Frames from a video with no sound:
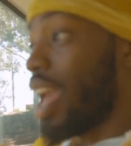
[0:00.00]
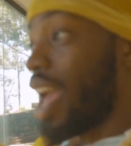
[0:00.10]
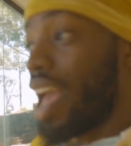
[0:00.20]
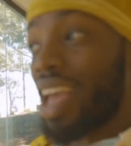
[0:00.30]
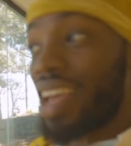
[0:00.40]

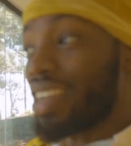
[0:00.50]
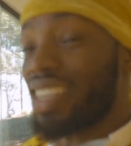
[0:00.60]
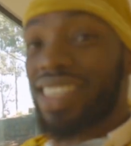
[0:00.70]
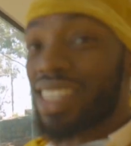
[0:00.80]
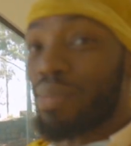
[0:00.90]
And
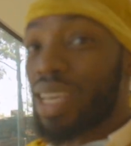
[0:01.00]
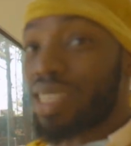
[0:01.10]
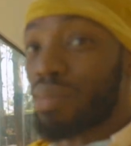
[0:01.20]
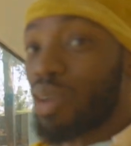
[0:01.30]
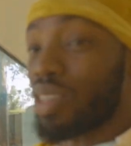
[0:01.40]
it's just
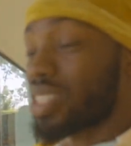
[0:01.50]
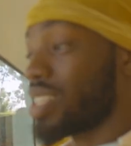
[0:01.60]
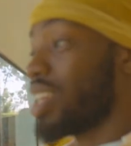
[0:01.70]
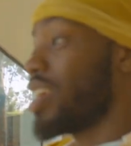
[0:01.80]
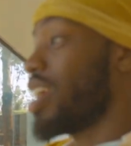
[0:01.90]
amazing because